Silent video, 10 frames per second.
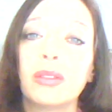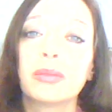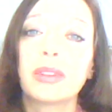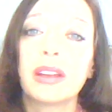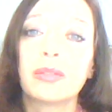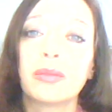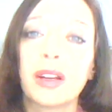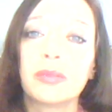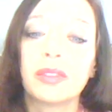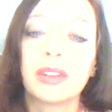red and
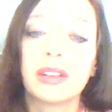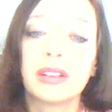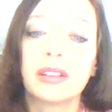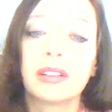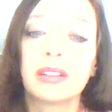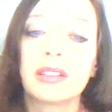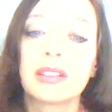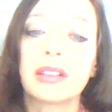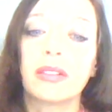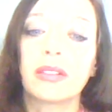white blood
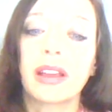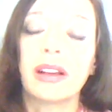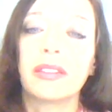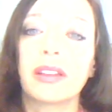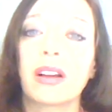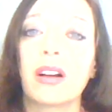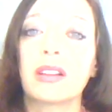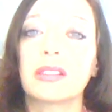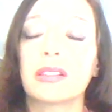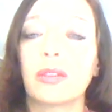cell count that
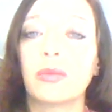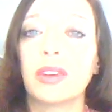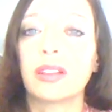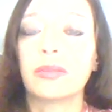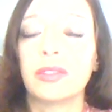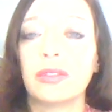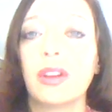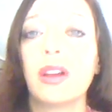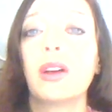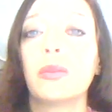causes a weak
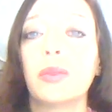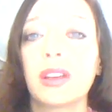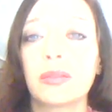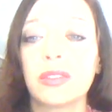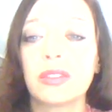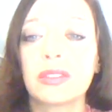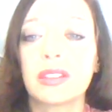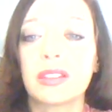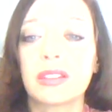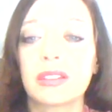immune
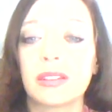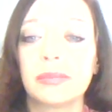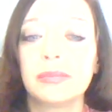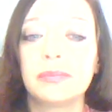system.